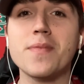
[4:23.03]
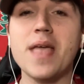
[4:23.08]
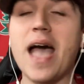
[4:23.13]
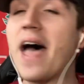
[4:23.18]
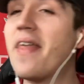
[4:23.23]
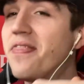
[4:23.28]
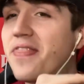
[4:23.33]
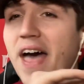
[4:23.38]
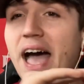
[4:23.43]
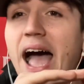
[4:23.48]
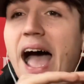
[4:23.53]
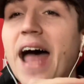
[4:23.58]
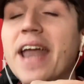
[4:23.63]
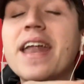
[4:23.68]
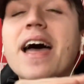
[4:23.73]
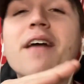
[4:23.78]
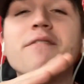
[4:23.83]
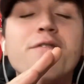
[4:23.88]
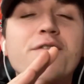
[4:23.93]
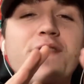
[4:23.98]
And that and,
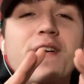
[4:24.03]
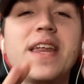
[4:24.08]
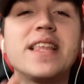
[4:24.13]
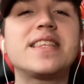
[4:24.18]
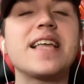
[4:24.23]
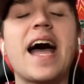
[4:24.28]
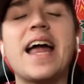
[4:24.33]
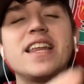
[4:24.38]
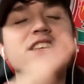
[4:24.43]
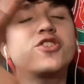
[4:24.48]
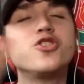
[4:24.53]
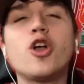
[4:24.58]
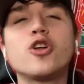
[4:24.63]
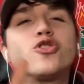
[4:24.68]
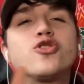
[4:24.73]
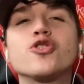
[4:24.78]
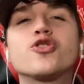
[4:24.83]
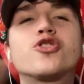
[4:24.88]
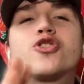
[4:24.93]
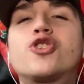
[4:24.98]
and for it and it's not
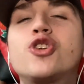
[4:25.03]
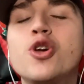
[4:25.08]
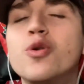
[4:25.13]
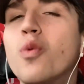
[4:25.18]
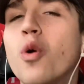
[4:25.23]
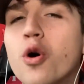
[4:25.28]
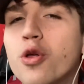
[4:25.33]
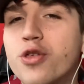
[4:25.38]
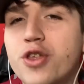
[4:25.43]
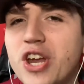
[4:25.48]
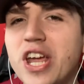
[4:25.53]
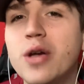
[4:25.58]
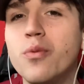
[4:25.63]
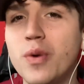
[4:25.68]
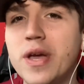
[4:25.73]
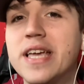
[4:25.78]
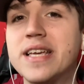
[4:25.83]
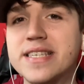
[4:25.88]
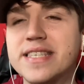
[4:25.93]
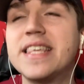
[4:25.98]
just two or three
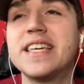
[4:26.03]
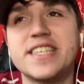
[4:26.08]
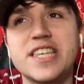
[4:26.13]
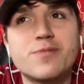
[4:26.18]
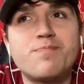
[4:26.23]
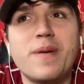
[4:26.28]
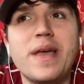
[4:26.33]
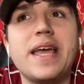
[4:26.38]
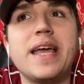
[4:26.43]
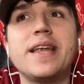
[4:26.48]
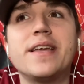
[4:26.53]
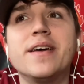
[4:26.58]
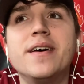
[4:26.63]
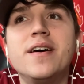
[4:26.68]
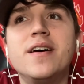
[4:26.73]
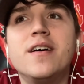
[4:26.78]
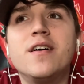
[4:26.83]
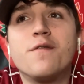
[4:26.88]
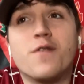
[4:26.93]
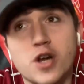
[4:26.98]
weeks. This has been
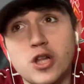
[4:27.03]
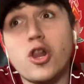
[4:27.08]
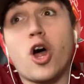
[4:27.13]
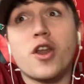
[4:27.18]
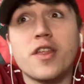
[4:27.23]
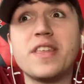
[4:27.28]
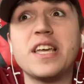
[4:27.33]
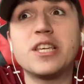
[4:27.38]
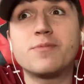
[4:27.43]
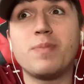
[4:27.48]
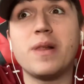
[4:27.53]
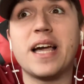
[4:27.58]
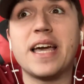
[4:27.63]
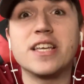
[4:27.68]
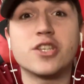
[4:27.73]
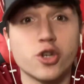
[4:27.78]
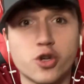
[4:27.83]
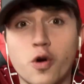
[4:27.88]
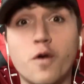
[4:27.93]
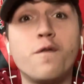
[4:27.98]
for a lot of these
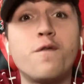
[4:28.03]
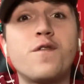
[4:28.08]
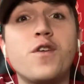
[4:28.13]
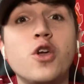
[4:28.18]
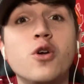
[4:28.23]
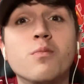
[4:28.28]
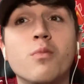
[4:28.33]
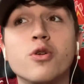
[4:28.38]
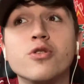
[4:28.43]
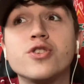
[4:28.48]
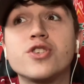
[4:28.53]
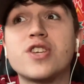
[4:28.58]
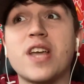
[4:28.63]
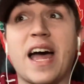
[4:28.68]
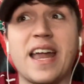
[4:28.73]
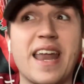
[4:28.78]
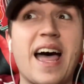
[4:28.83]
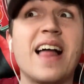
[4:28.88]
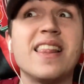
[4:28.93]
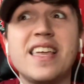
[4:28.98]
players a good few months,
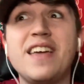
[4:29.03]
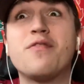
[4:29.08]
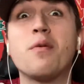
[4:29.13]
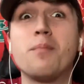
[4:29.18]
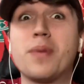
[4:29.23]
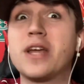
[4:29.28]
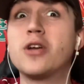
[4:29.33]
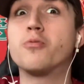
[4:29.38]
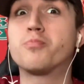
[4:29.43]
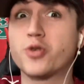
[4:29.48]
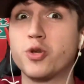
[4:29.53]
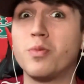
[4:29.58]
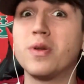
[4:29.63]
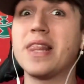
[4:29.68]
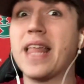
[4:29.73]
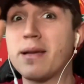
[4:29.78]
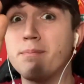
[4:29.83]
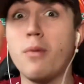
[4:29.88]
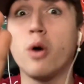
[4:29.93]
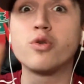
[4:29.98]
and I'll even bring up someone
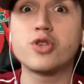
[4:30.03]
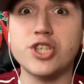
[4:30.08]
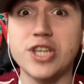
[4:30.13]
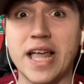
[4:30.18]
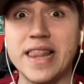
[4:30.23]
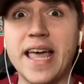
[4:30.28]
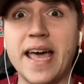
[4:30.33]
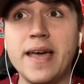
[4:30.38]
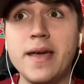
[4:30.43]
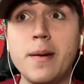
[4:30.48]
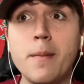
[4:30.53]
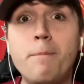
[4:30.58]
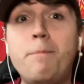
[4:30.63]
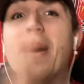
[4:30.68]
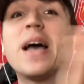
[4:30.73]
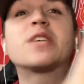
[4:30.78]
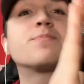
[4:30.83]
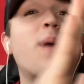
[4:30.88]
like Mo Salah, best